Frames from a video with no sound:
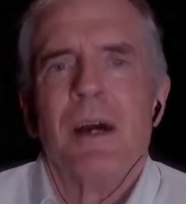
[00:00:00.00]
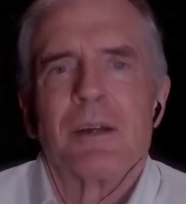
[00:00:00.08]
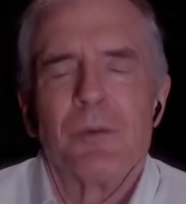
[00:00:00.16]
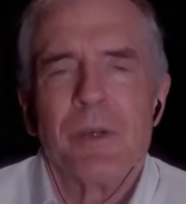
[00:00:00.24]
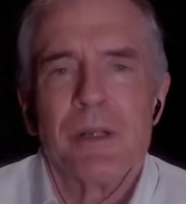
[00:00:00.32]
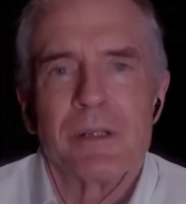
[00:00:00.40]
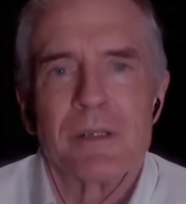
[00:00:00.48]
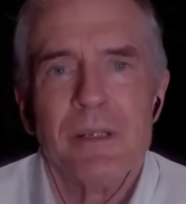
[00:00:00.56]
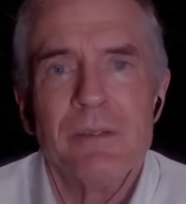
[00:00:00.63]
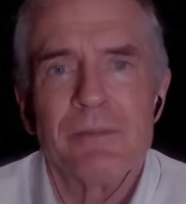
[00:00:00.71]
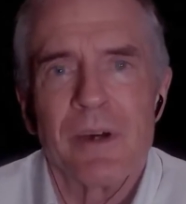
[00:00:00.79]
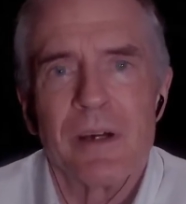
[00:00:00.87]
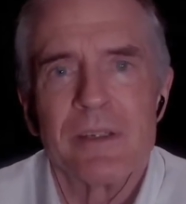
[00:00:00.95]
Queen
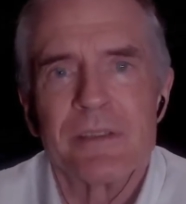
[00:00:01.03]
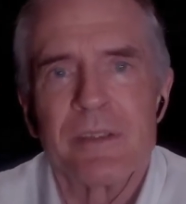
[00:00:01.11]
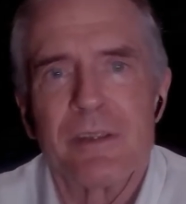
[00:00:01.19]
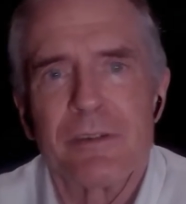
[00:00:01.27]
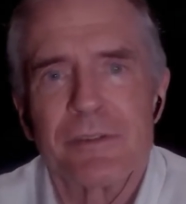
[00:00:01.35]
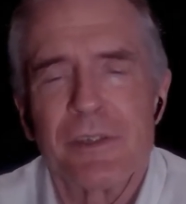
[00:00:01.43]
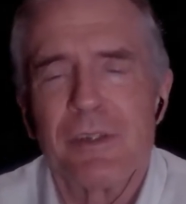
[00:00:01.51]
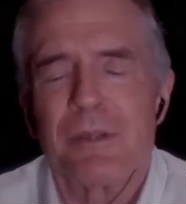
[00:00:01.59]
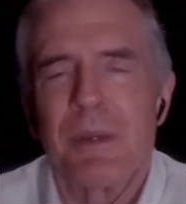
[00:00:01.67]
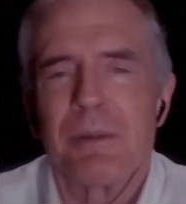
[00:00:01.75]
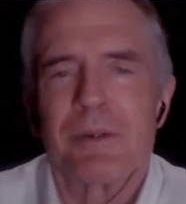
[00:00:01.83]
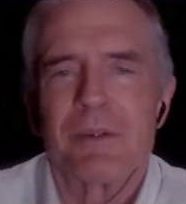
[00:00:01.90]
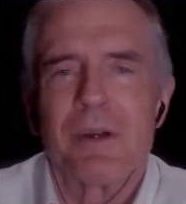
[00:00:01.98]
Latifah, I should certainly be
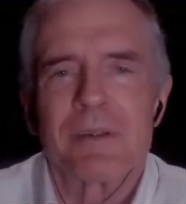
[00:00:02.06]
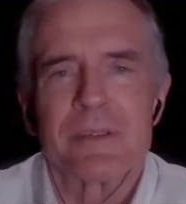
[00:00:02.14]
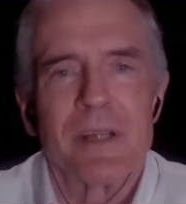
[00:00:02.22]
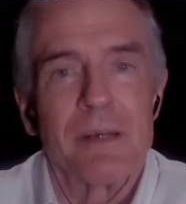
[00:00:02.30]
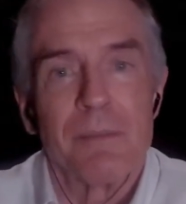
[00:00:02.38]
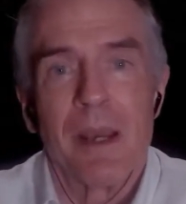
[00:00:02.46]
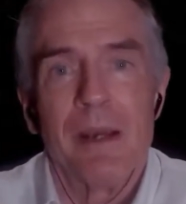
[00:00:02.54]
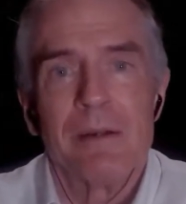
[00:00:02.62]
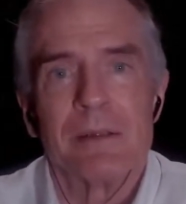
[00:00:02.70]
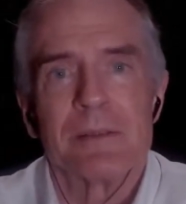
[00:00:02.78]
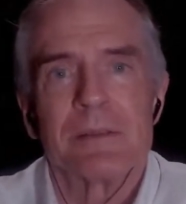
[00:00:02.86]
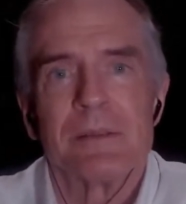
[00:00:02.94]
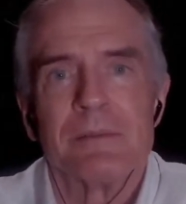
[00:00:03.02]
able to talk to Sam
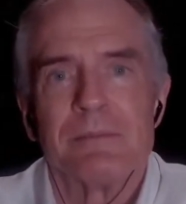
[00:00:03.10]
Harris.